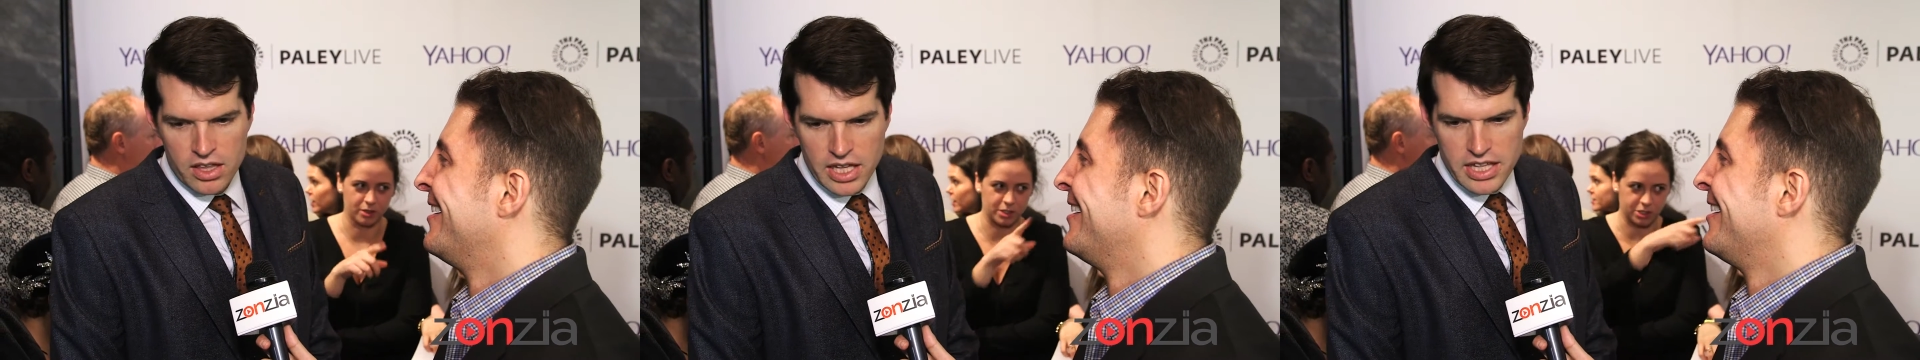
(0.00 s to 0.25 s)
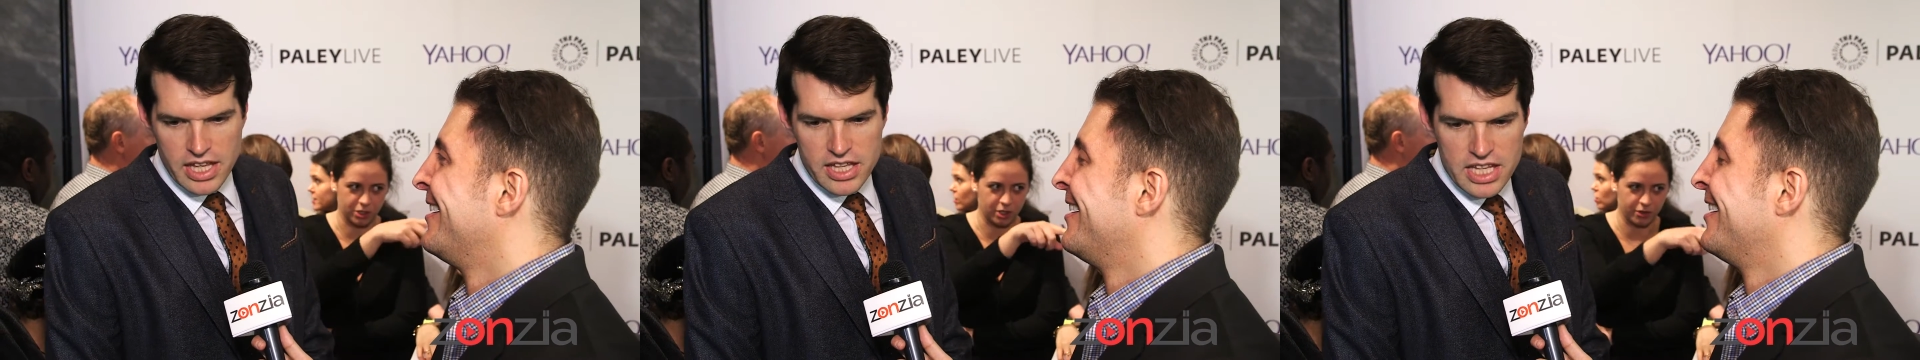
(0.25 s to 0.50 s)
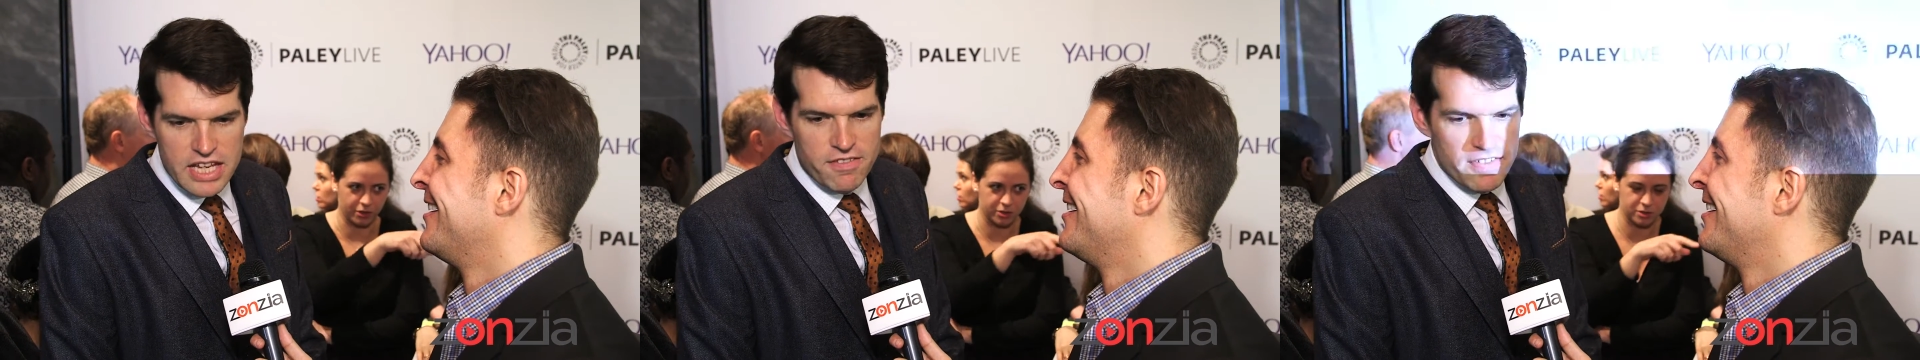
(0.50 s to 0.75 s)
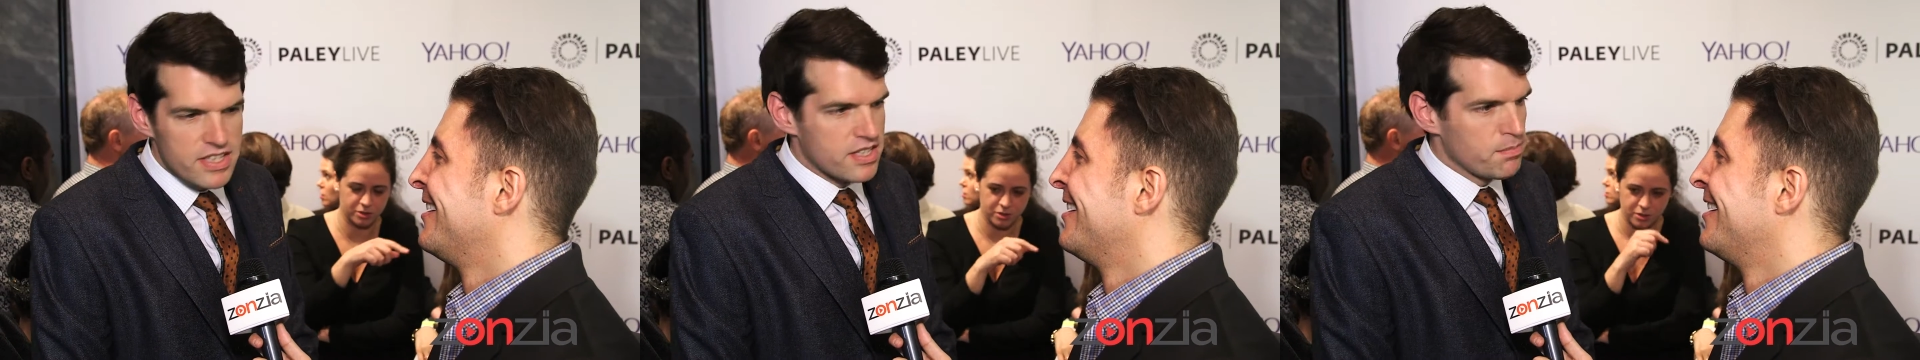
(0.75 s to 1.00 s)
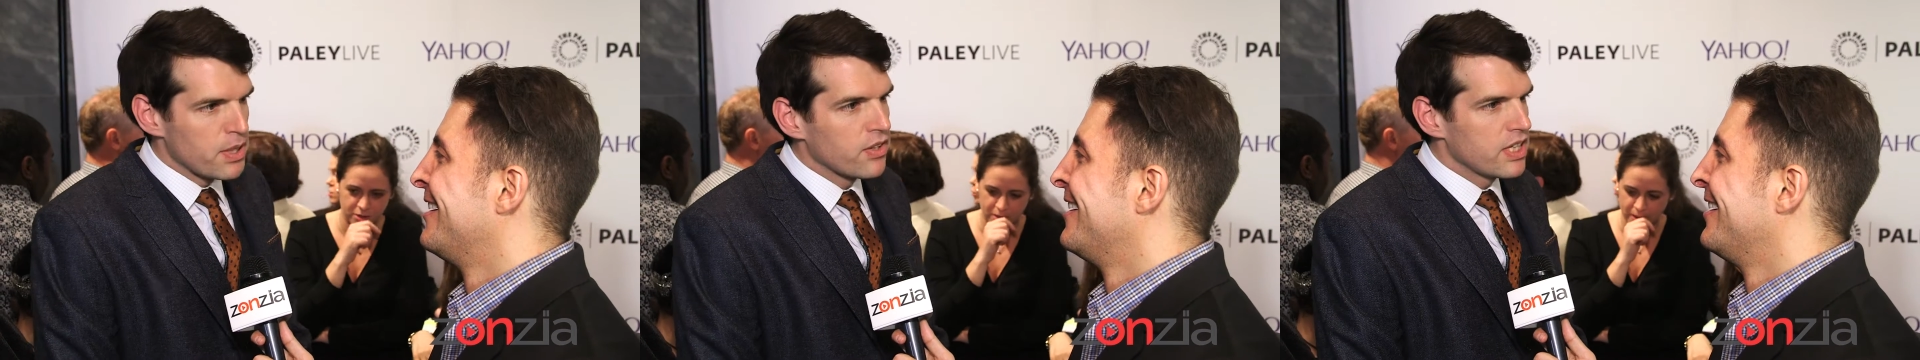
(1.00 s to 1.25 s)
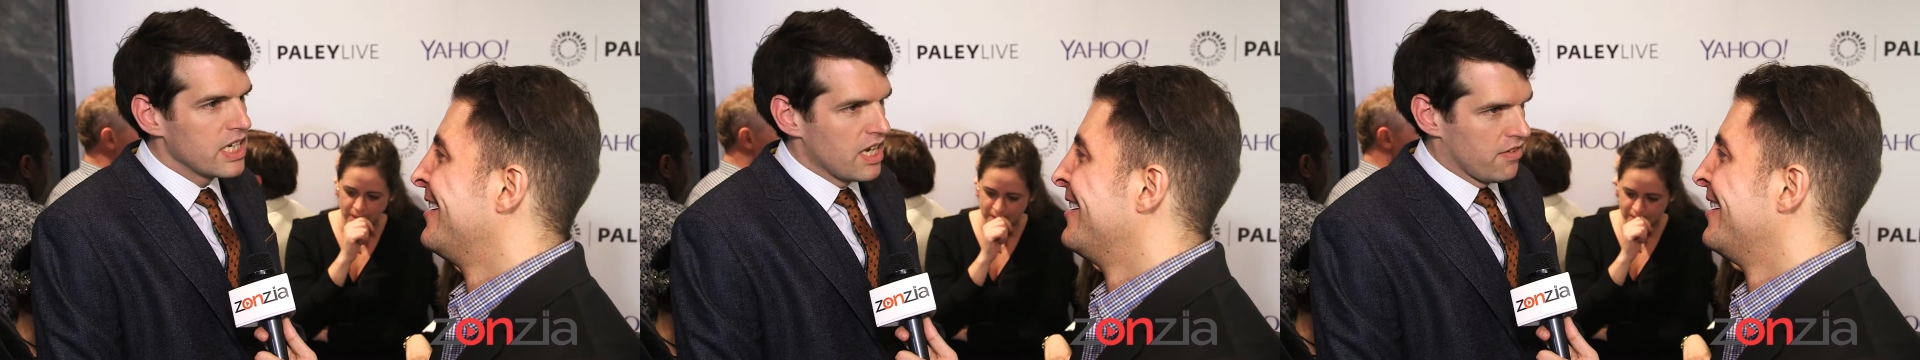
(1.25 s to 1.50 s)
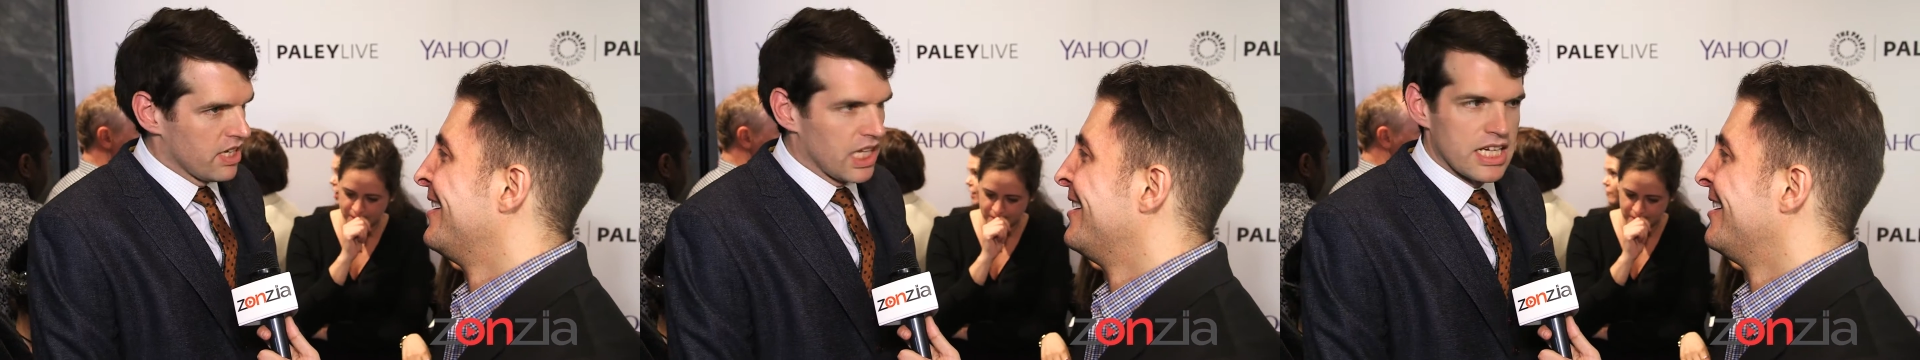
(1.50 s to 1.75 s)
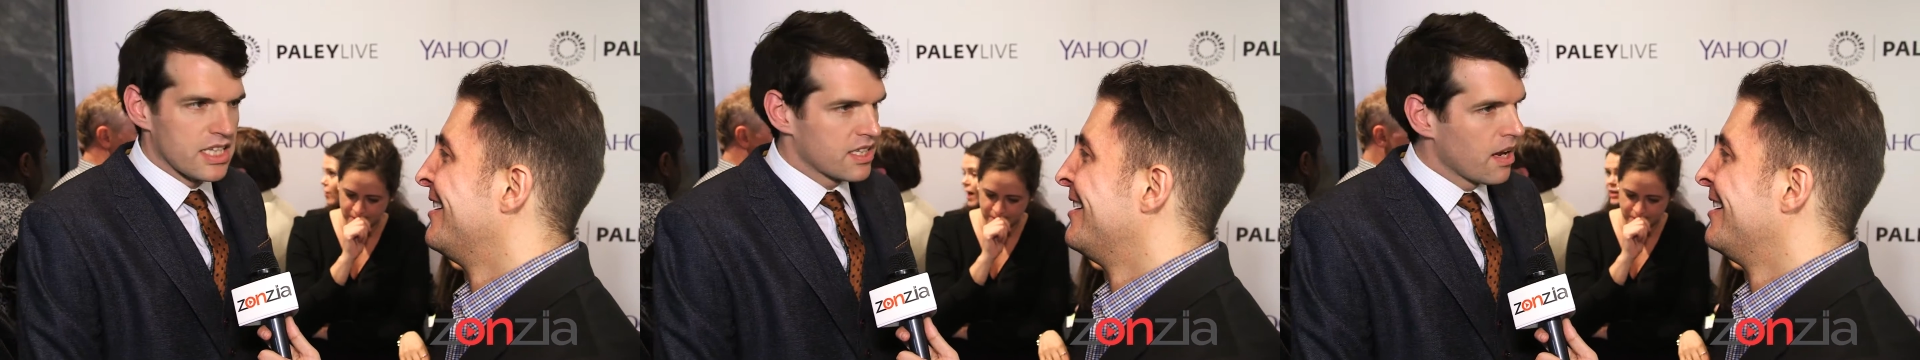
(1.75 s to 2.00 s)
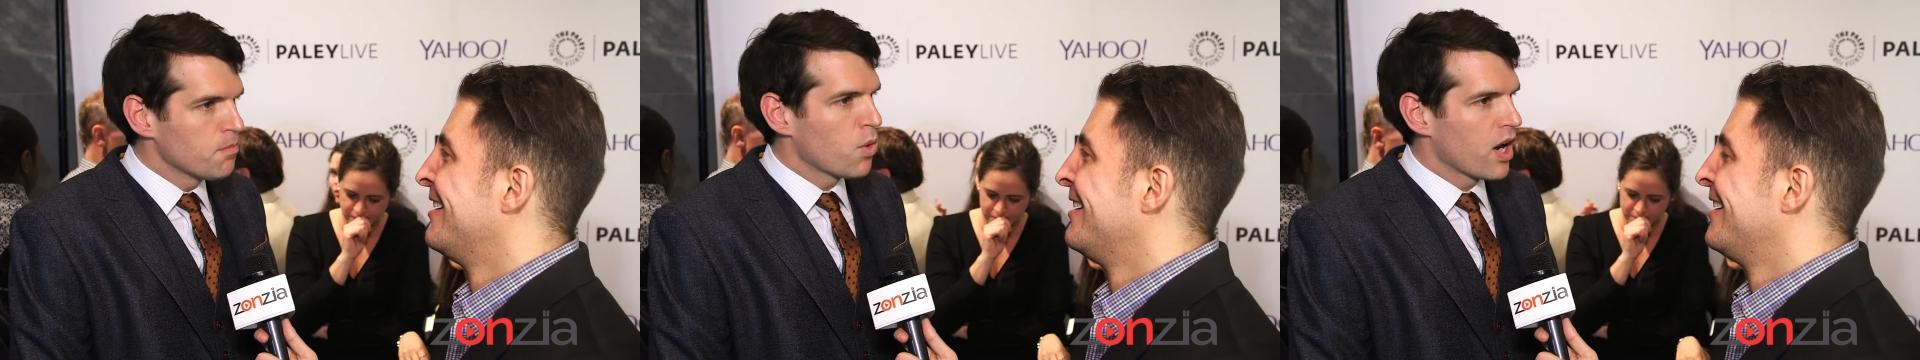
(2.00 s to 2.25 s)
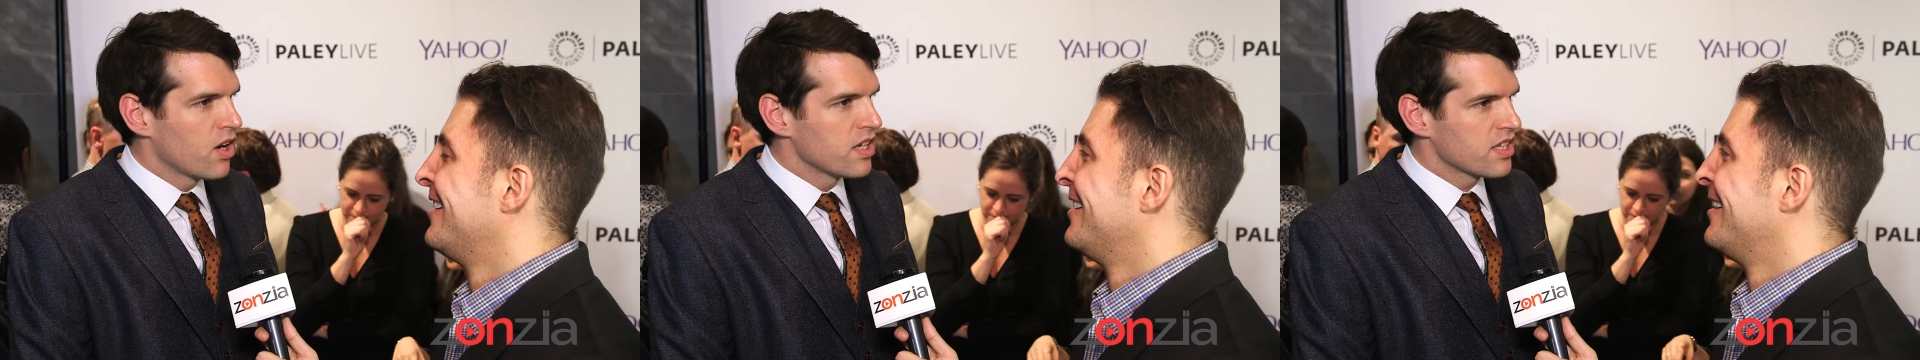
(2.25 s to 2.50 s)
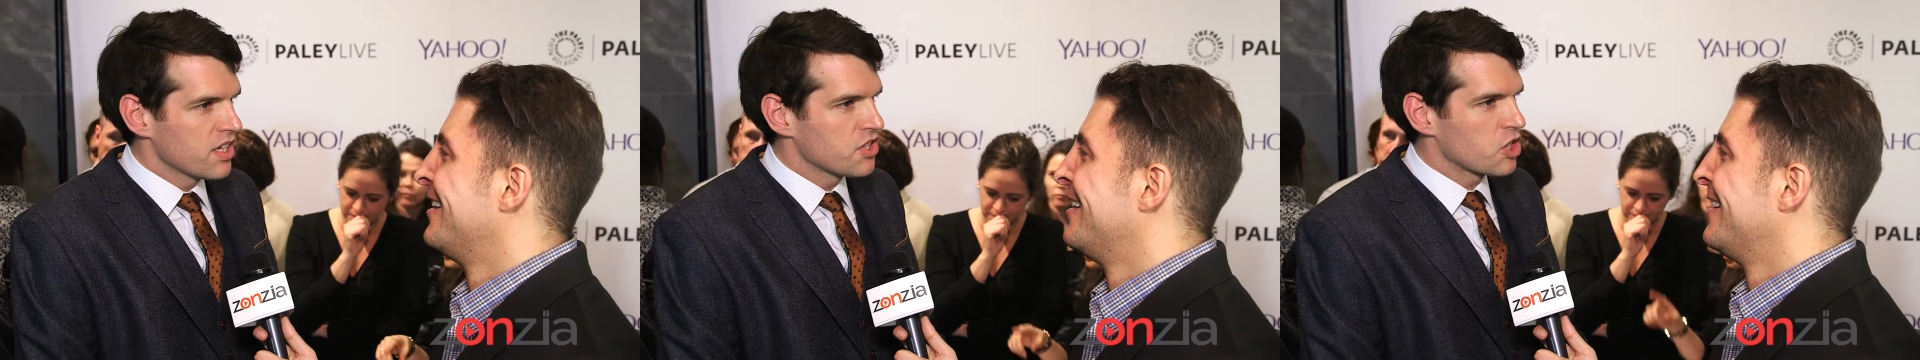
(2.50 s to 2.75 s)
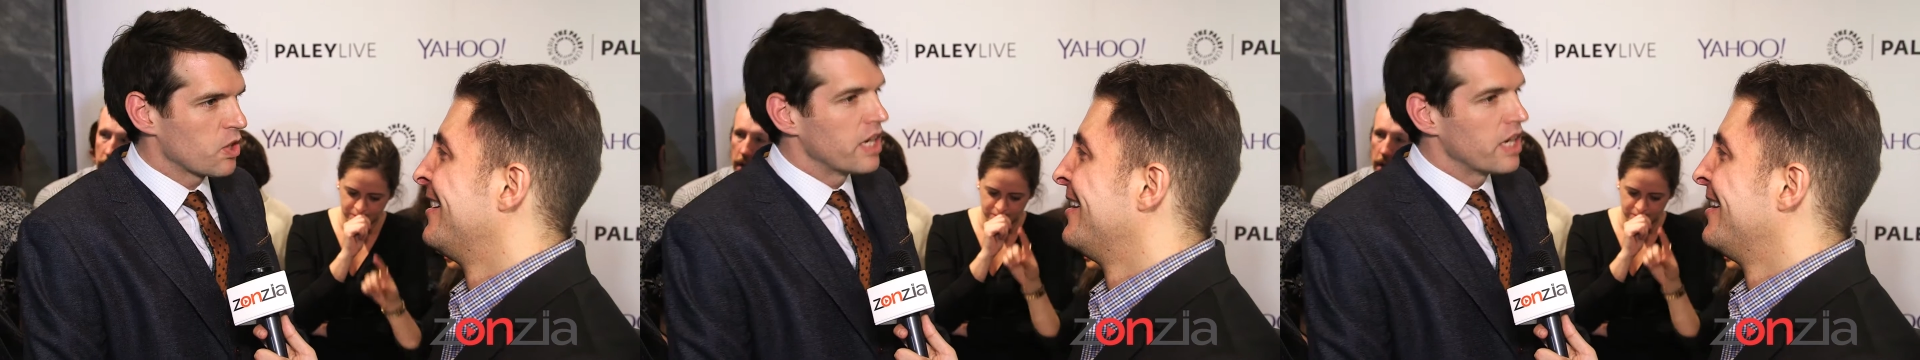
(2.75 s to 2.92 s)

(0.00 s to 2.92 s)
Speaker 1: like the, the invincibility of it, like somewhere in his history,